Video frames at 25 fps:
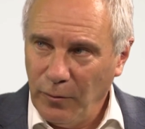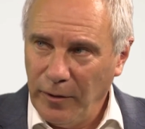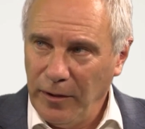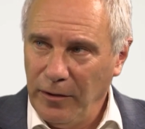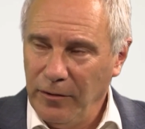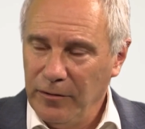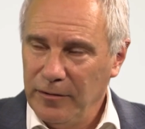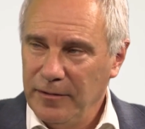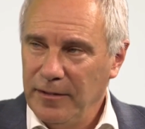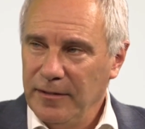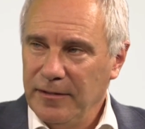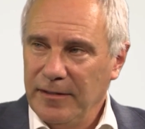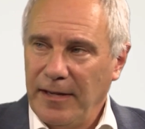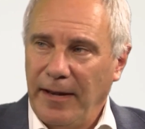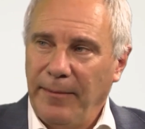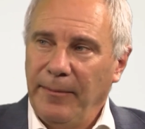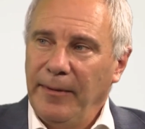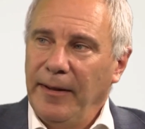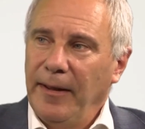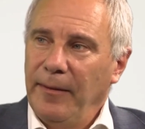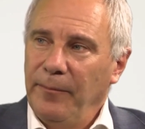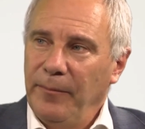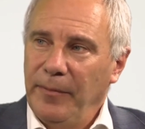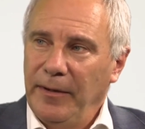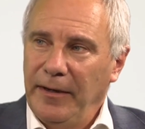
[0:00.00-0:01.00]
We used the same
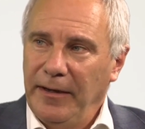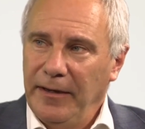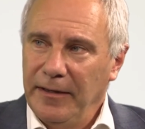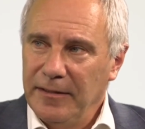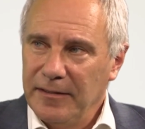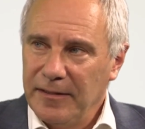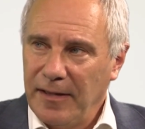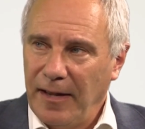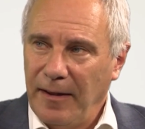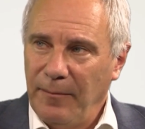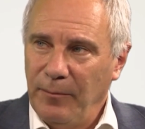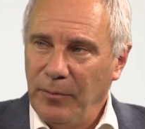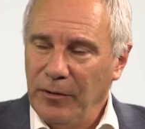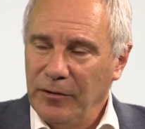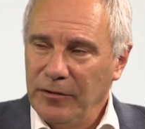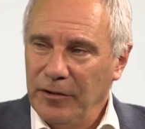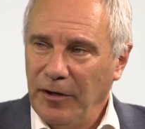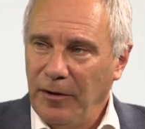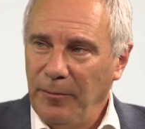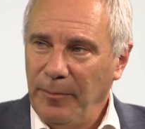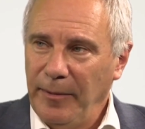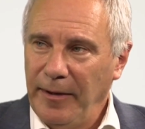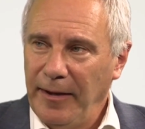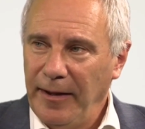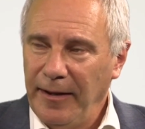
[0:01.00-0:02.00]
company to start
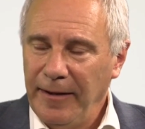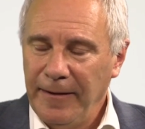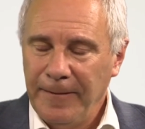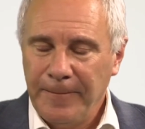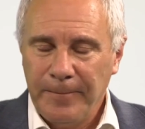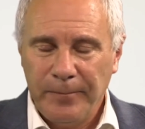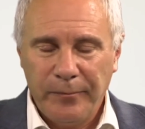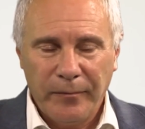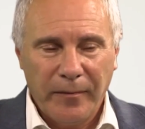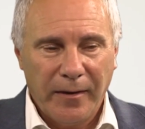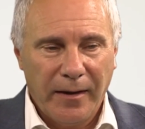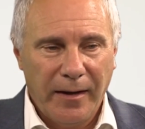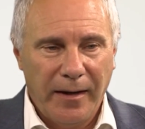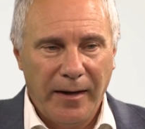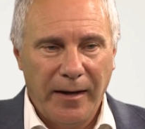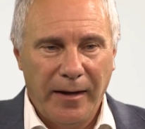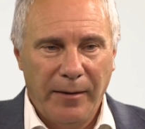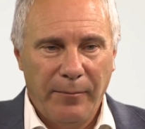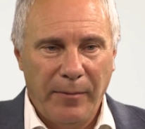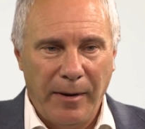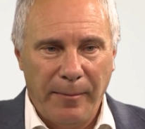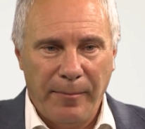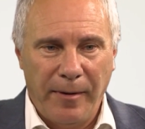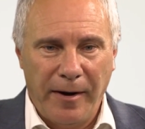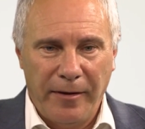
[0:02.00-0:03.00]
Booktopia.
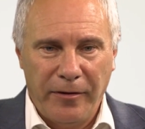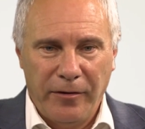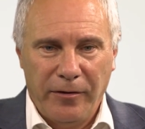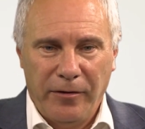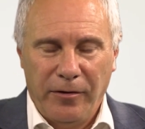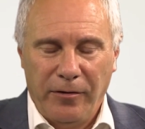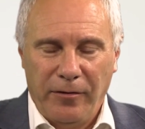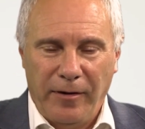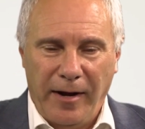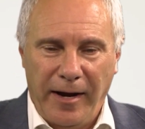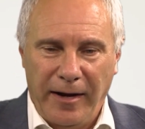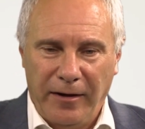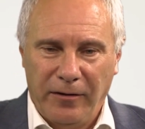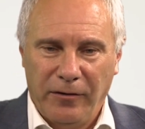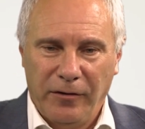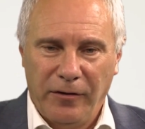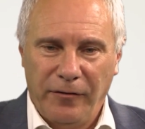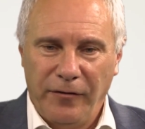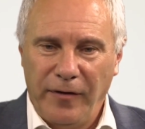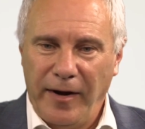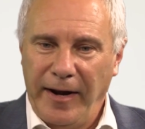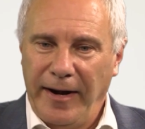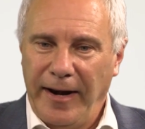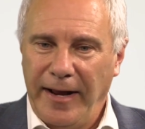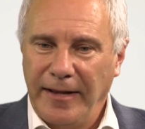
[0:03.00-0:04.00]
My brother, who handled the
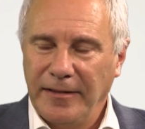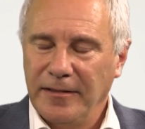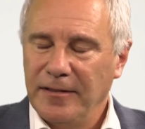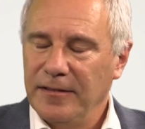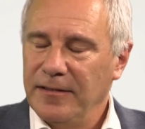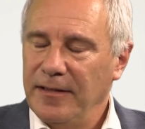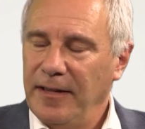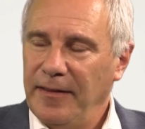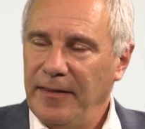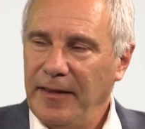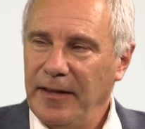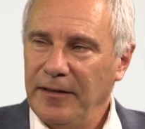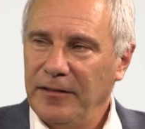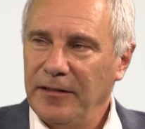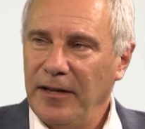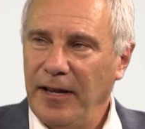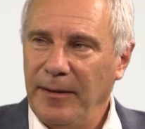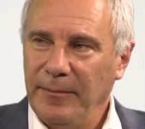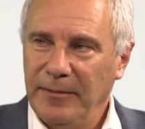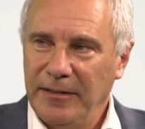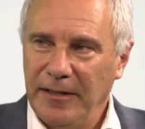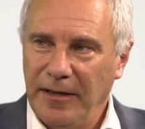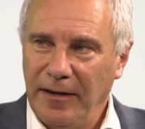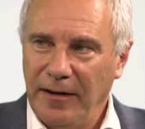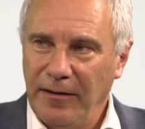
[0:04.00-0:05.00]
finances at that
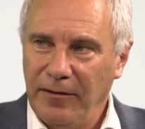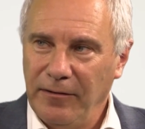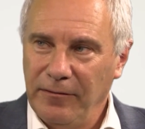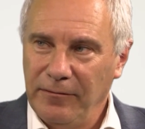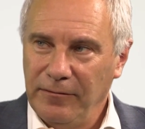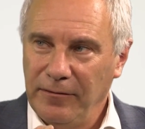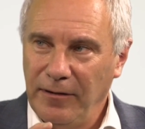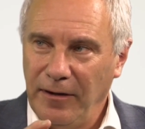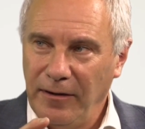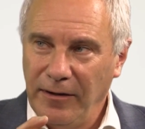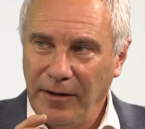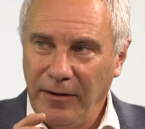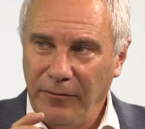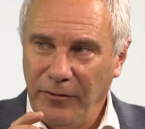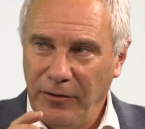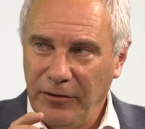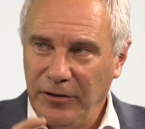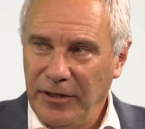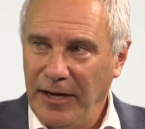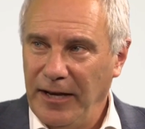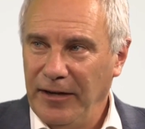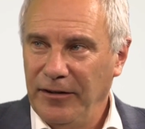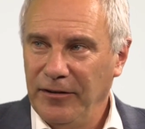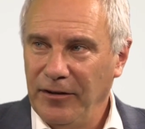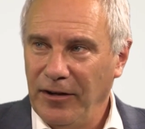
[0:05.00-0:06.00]
time, said, I'll give you
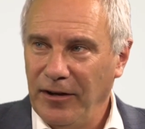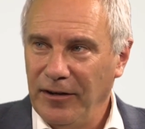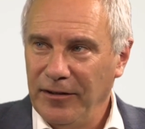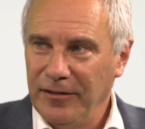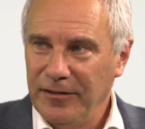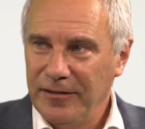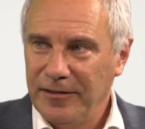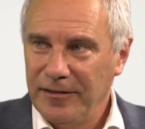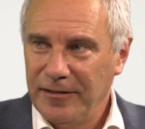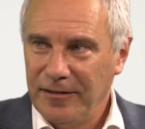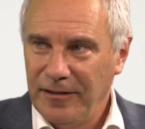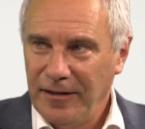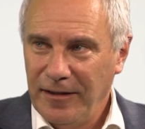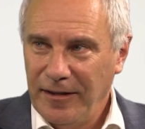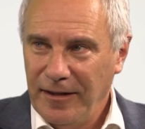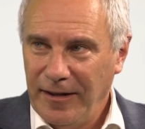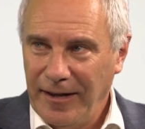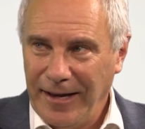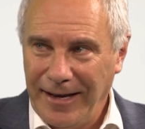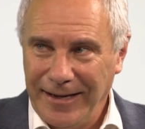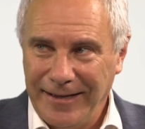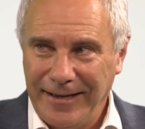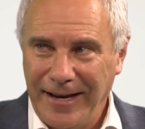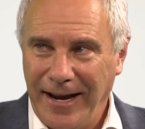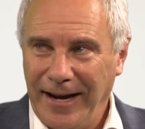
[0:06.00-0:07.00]
$10
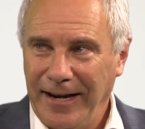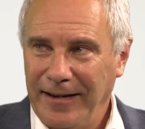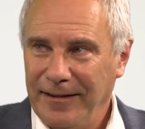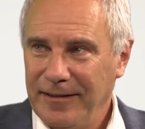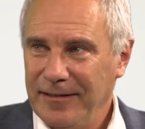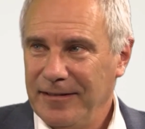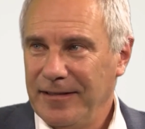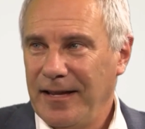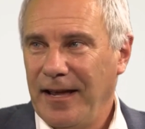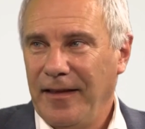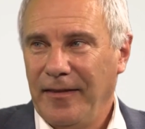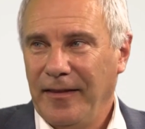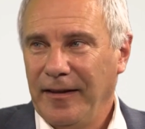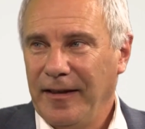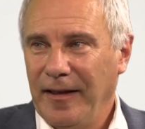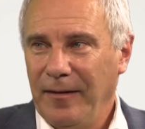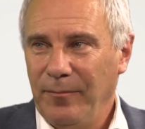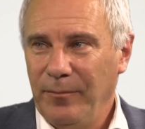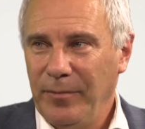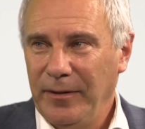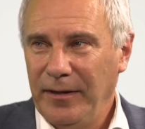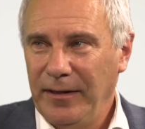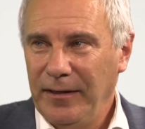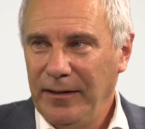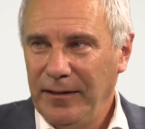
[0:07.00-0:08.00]
a day to start the
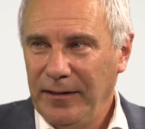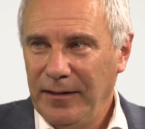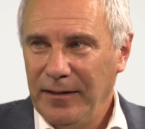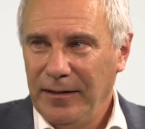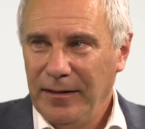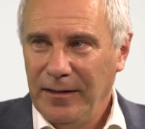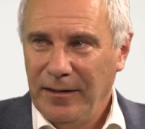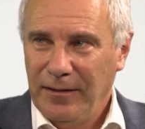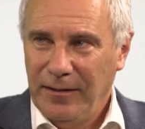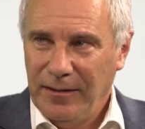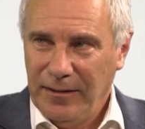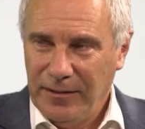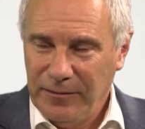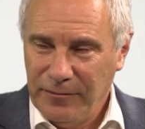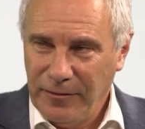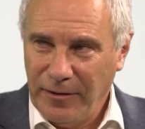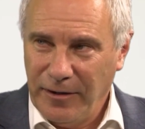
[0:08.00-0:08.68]
company. He's